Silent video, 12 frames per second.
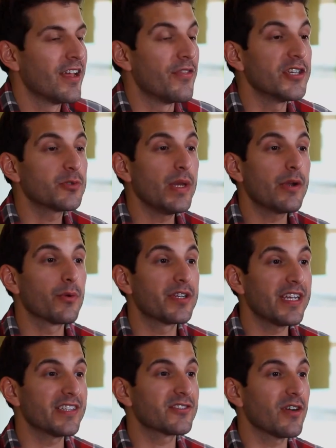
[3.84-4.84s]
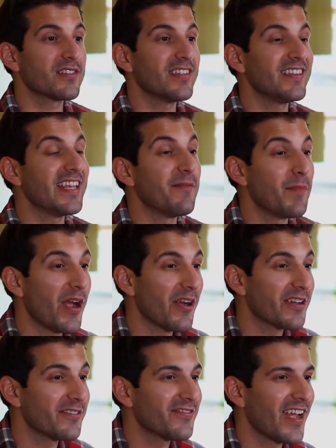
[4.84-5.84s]
This week we're deconstructing the
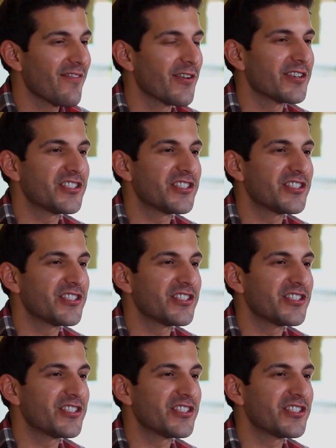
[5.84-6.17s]
American favorite